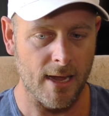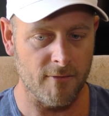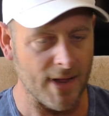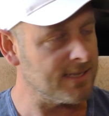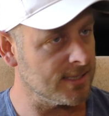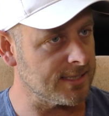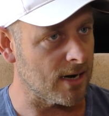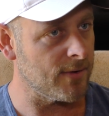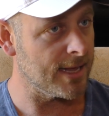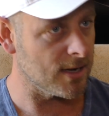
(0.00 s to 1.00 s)
if
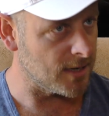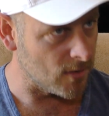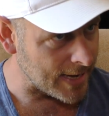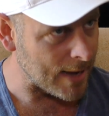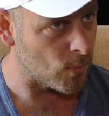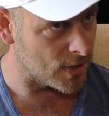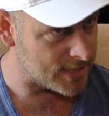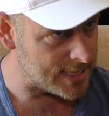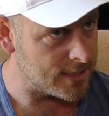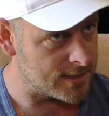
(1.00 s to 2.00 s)
necessary and I don't get what I
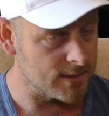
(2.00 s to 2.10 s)
need,